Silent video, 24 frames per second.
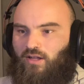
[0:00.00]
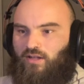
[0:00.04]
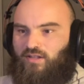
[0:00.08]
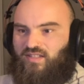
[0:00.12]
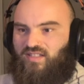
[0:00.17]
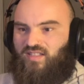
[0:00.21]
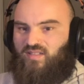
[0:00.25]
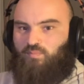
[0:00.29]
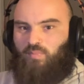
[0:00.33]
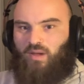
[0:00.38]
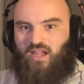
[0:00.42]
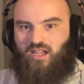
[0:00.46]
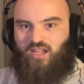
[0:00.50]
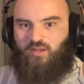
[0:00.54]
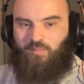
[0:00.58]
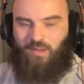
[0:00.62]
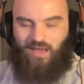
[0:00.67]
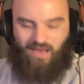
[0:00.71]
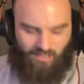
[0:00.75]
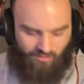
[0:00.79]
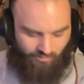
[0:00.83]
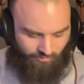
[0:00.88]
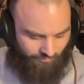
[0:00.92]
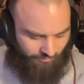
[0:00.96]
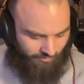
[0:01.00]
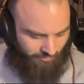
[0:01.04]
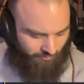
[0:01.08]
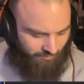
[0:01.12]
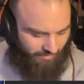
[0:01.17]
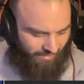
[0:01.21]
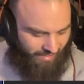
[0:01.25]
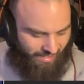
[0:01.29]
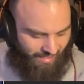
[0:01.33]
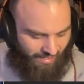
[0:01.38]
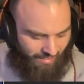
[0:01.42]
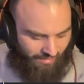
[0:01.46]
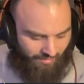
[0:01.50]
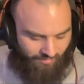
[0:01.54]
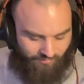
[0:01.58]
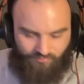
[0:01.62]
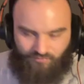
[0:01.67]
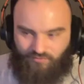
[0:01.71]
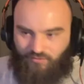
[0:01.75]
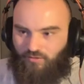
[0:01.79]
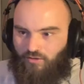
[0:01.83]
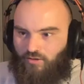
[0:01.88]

spike pattern that we have.